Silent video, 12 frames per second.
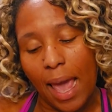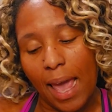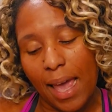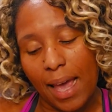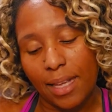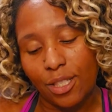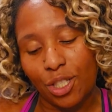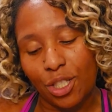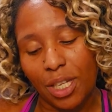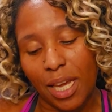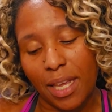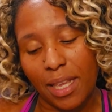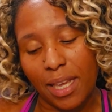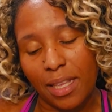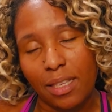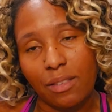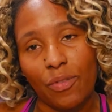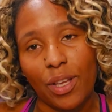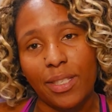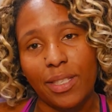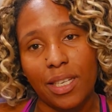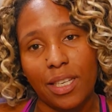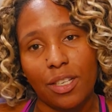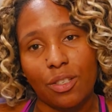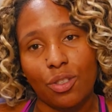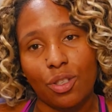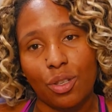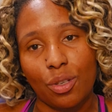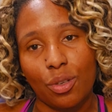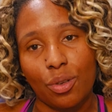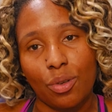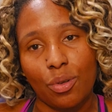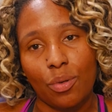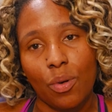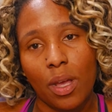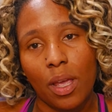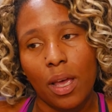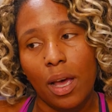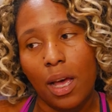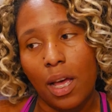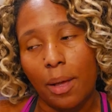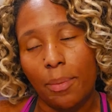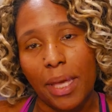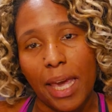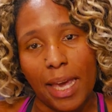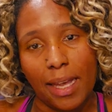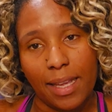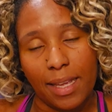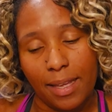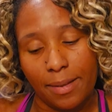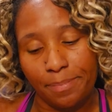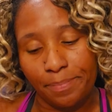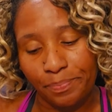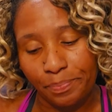and Shannon is venting to um, Katie